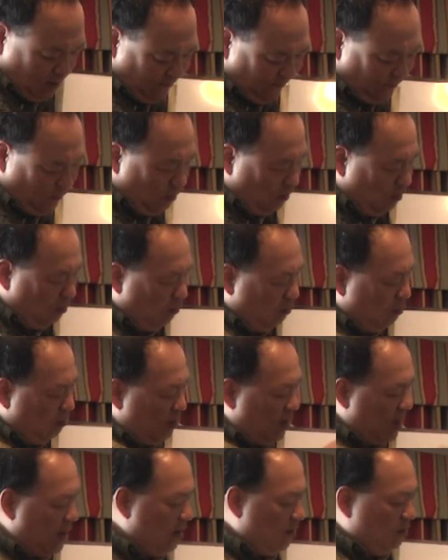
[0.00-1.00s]
For
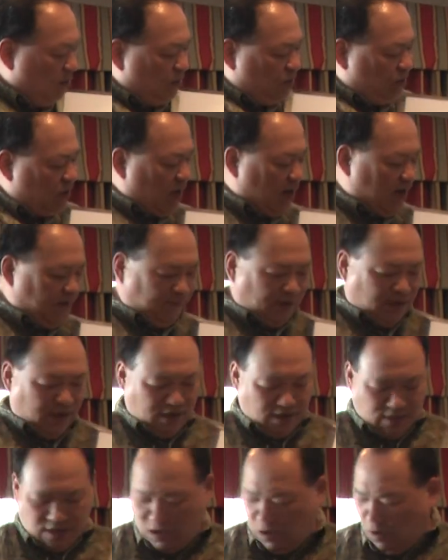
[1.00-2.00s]
all arrow shaft,
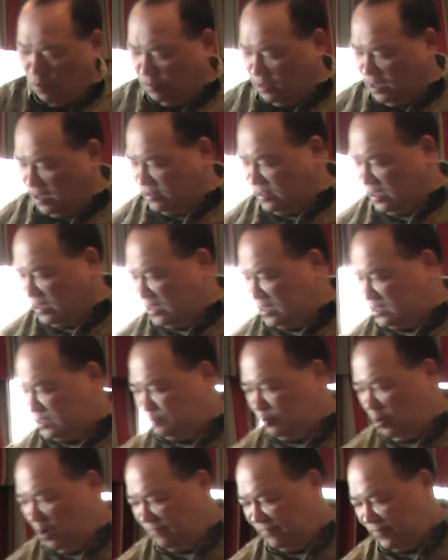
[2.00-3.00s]
the only thing is
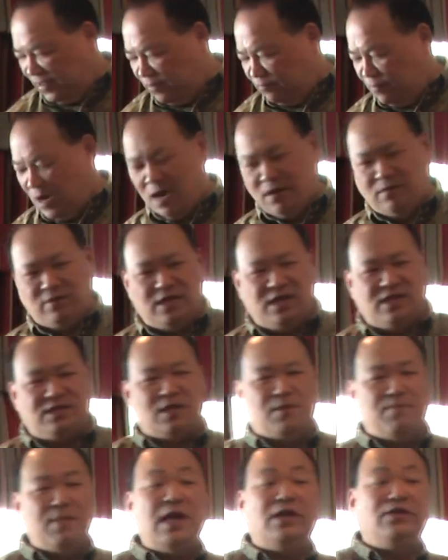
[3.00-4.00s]
perfectly round is
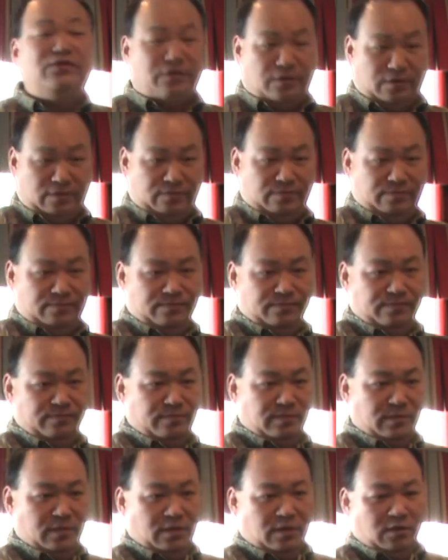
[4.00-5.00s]
the mandrel,
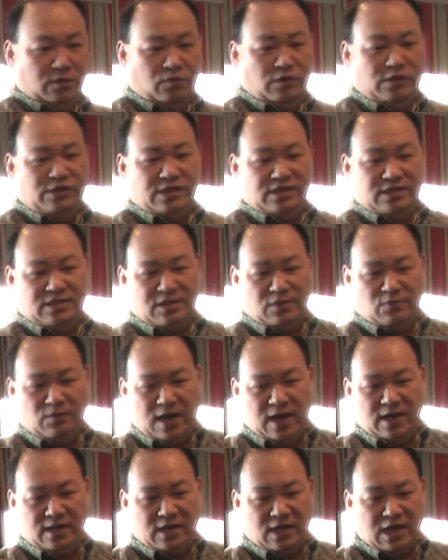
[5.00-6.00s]
which is the
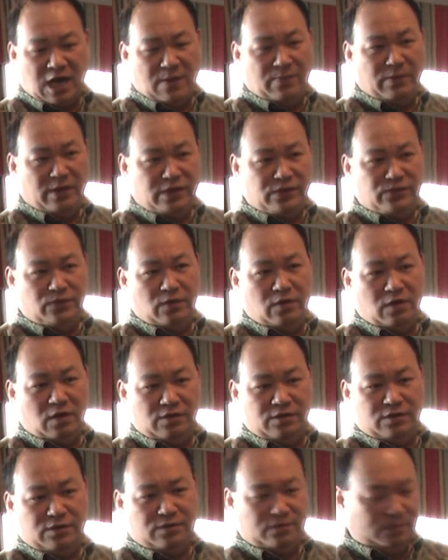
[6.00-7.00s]
where the carbon is rolled
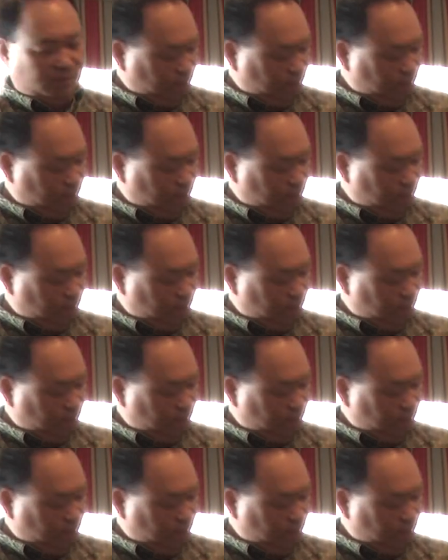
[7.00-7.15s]
onto.